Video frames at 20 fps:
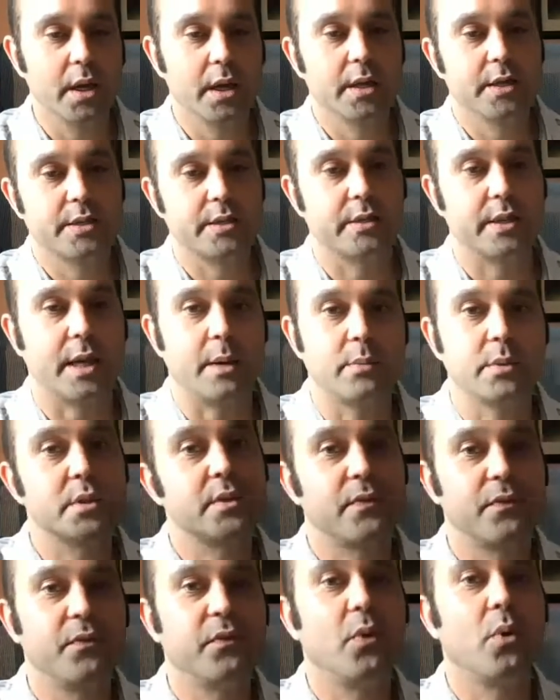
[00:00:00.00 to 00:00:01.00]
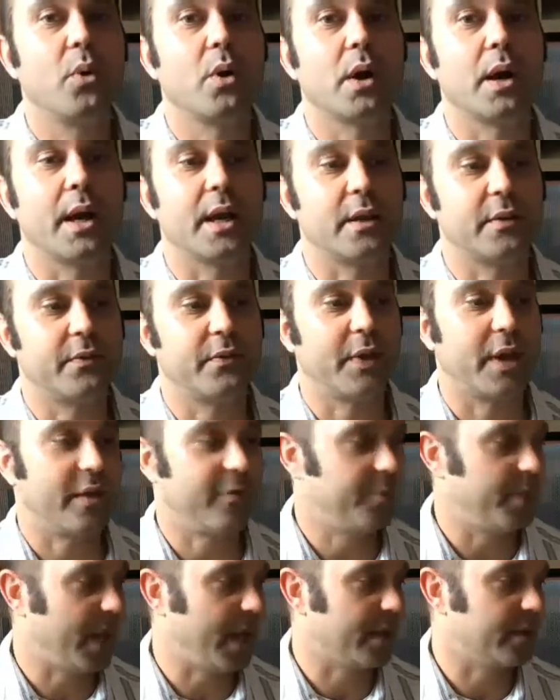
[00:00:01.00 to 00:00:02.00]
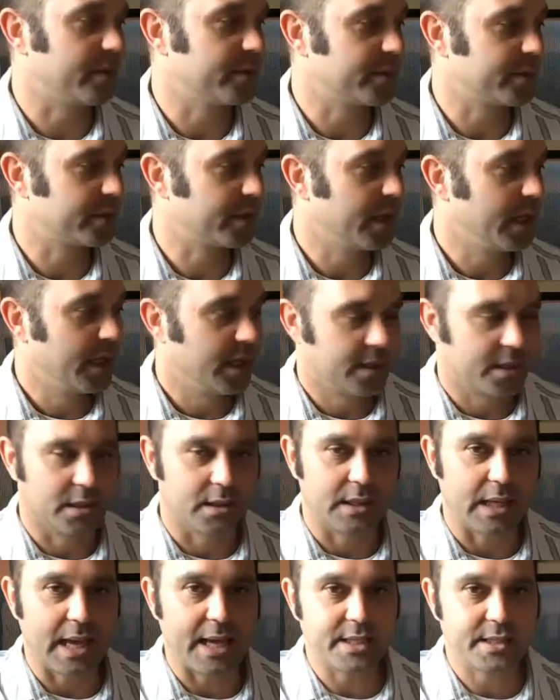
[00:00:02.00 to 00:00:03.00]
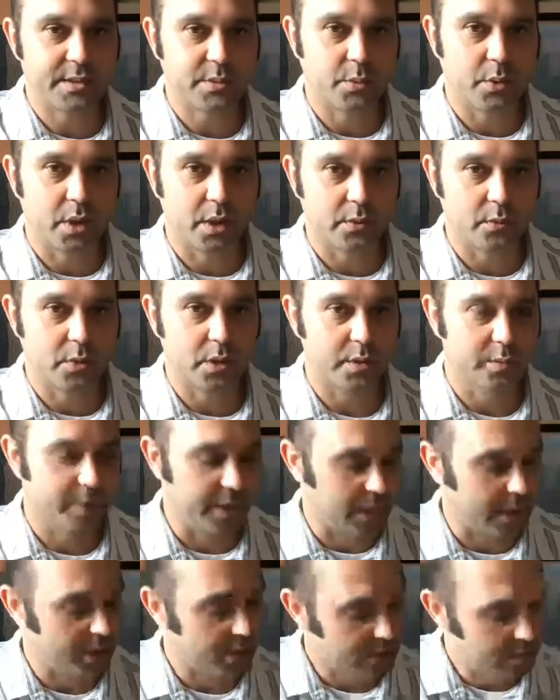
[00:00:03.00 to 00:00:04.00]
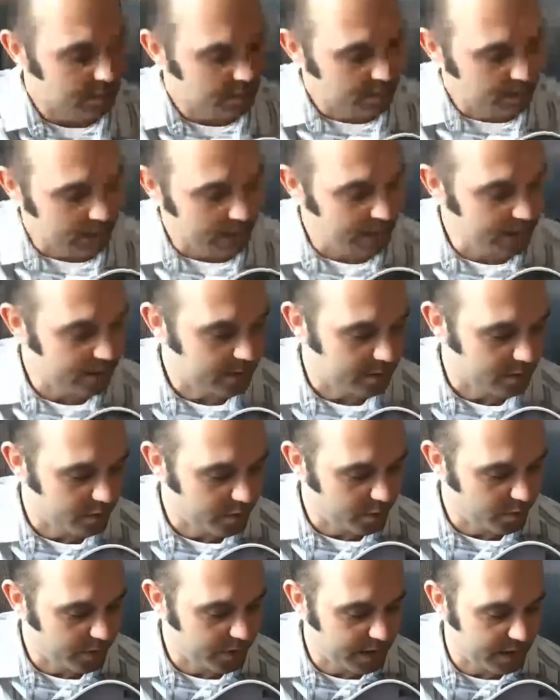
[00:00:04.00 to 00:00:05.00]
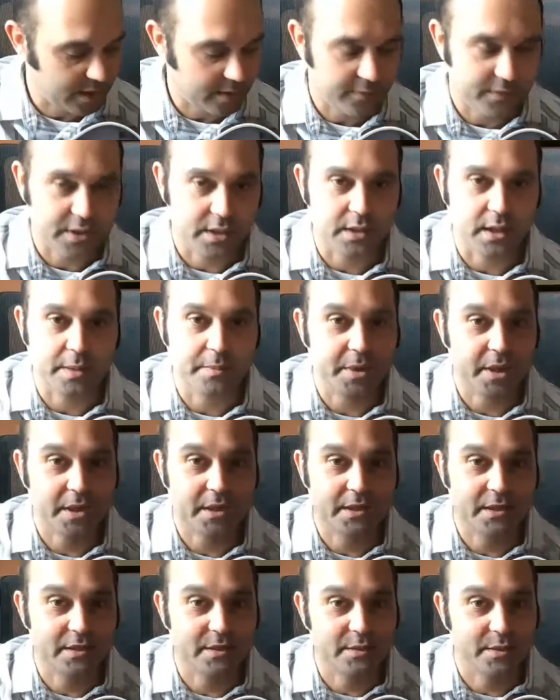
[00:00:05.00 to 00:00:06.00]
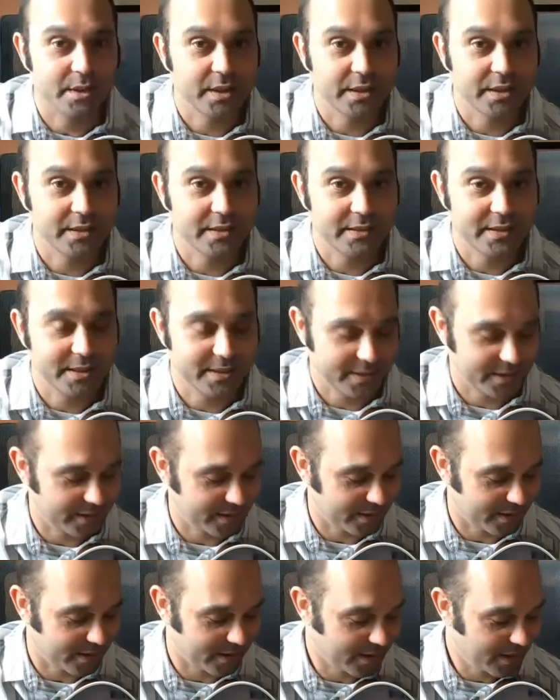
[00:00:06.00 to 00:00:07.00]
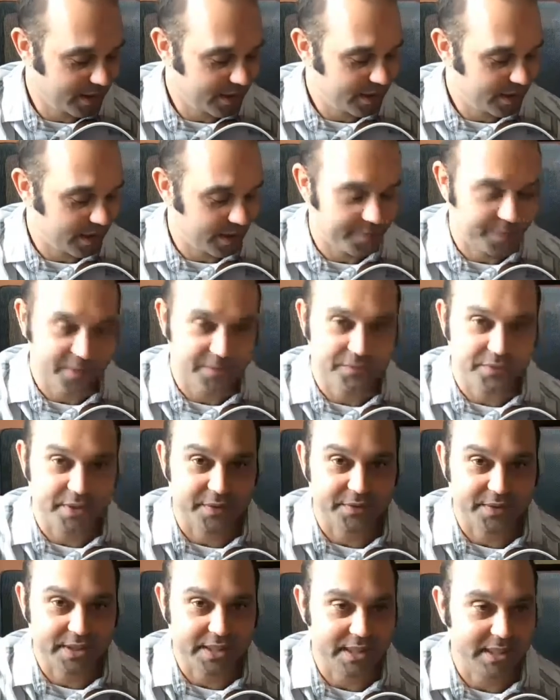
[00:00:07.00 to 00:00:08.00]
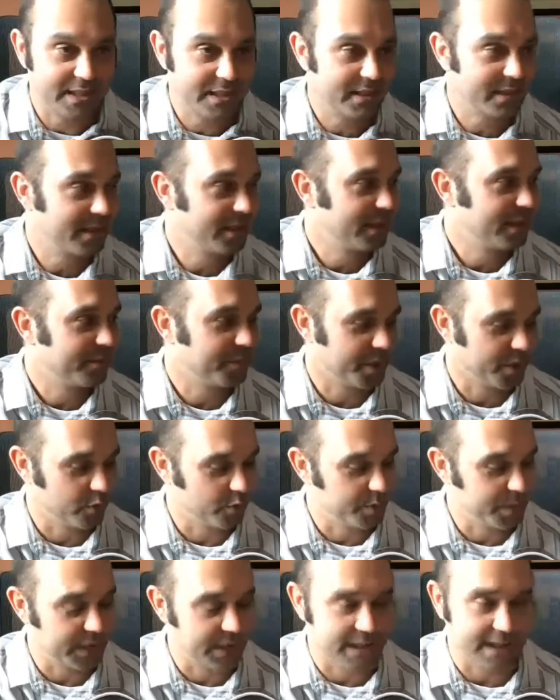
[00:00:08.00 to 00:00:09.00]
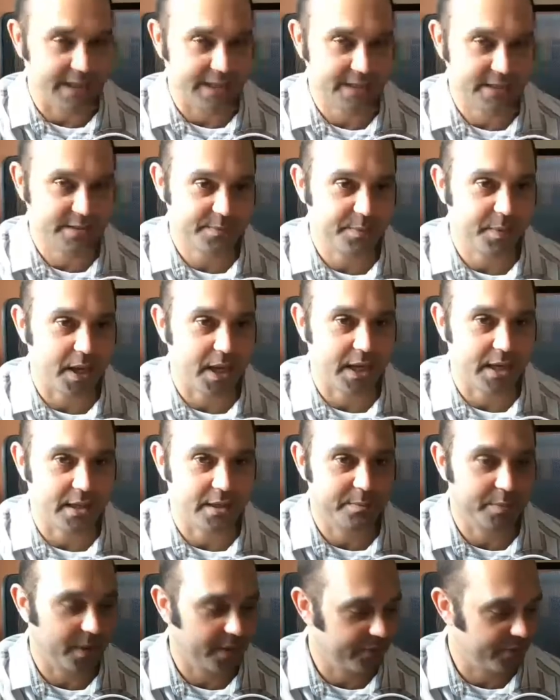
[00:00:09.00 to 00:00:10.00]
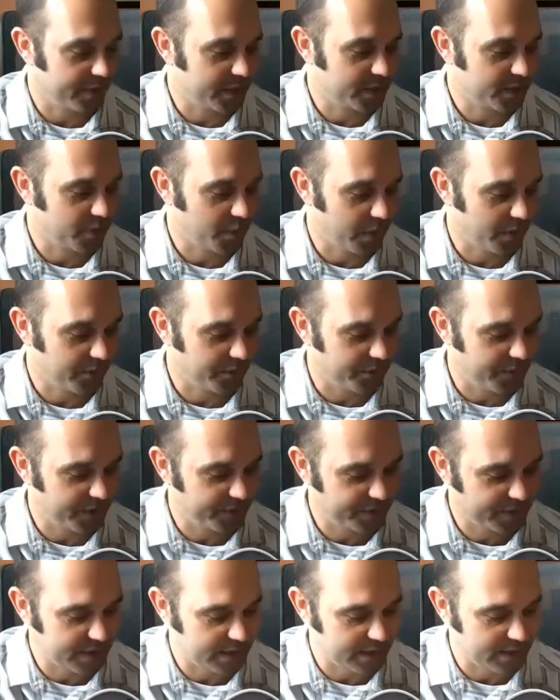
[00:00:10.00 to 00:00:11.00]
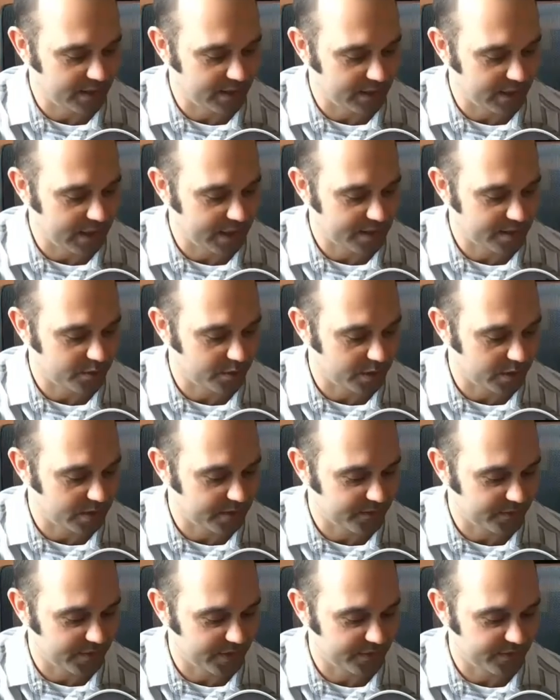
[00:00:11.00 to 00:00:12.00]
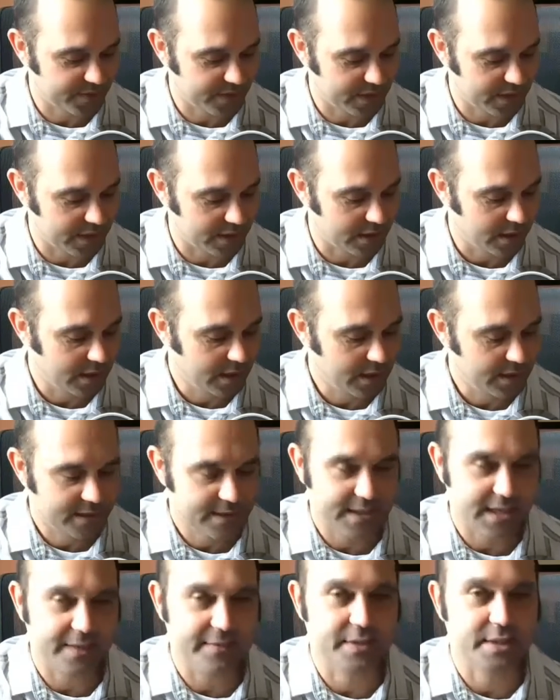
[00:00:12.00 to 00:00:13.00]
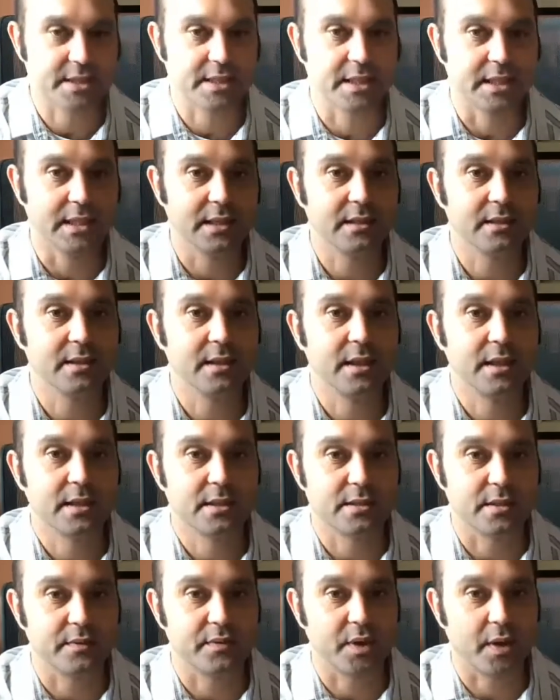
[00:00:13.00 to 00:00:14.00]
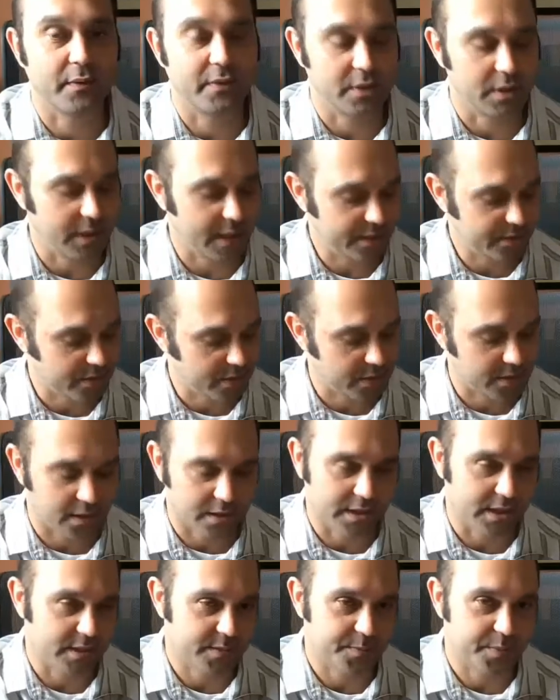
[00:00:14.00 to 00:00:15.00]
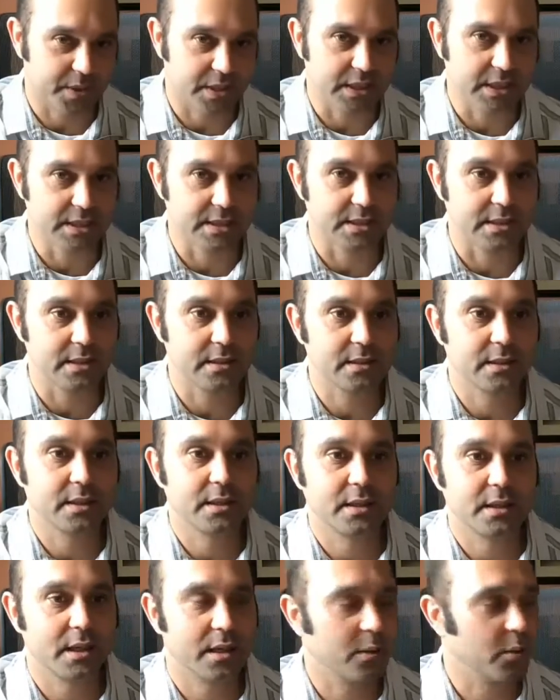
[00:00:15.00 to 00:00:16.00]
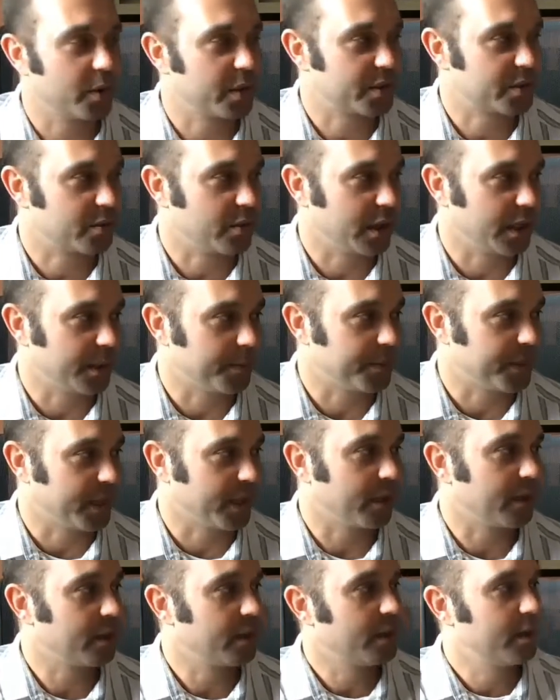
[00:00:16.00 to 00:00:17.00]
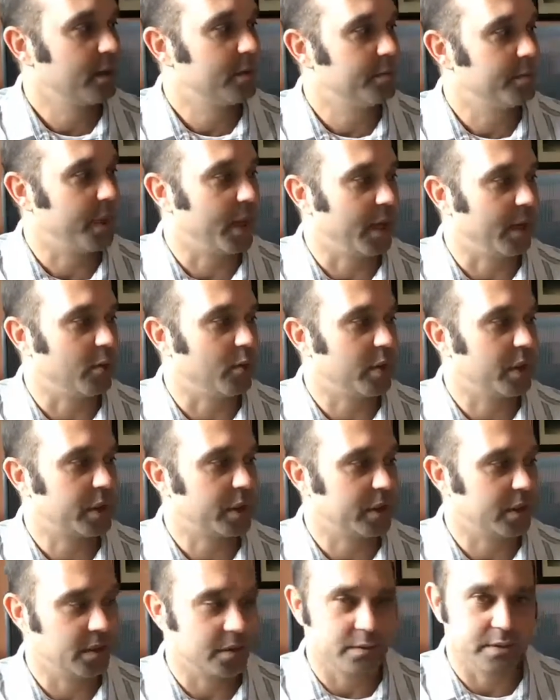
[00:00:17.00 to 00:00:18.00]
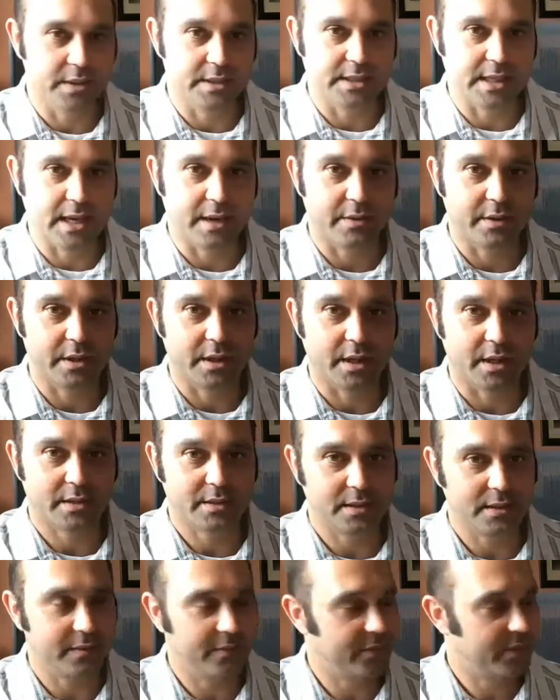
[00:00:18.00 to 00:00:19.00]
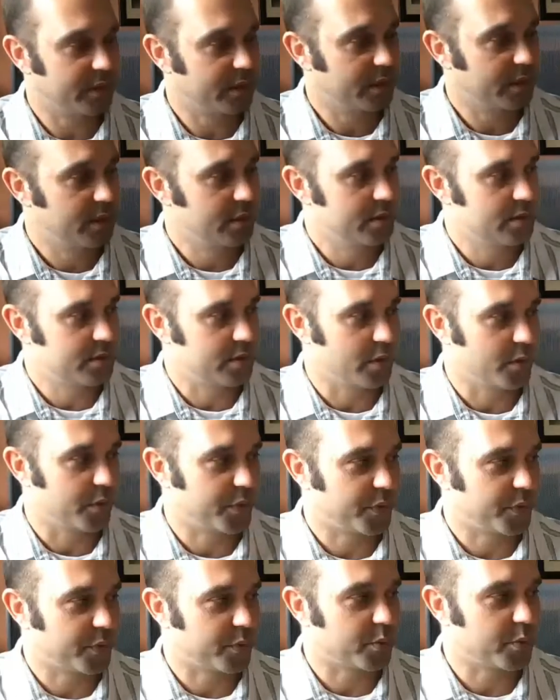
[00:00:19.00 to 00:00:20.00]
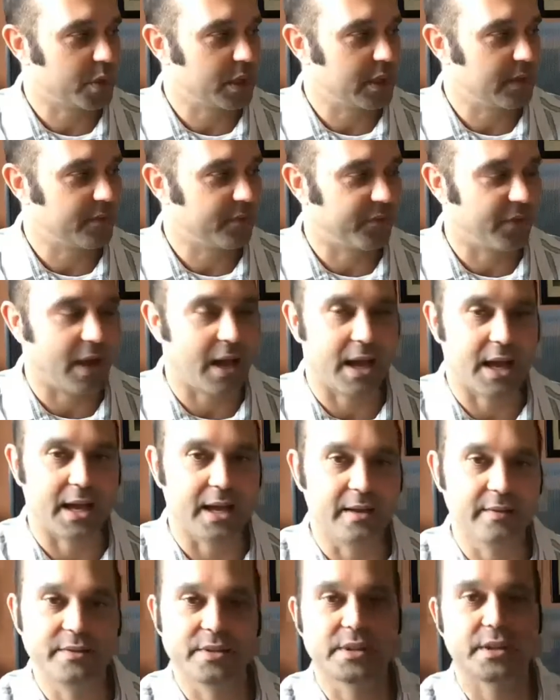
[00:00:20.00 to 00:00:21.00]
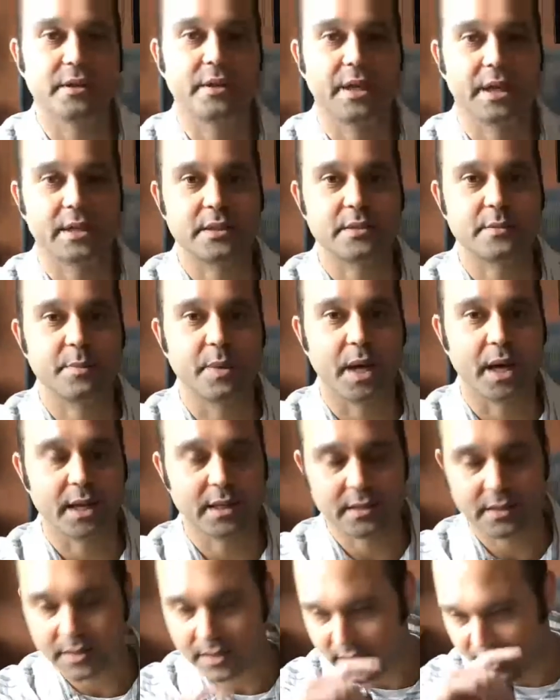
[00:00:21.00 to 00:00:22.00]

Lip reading: So that was 4 out of 5 patterns. The last one will be either, we would think of it, I'm not going to do it on this guitar, up at 15, but it would be the next spot above the 12, 15. The last one is 15, 17. So if you have an electric guitar, that's pretty easy. It works great up there. But we're going to do it down an octave. So 3, 5 is our next spot.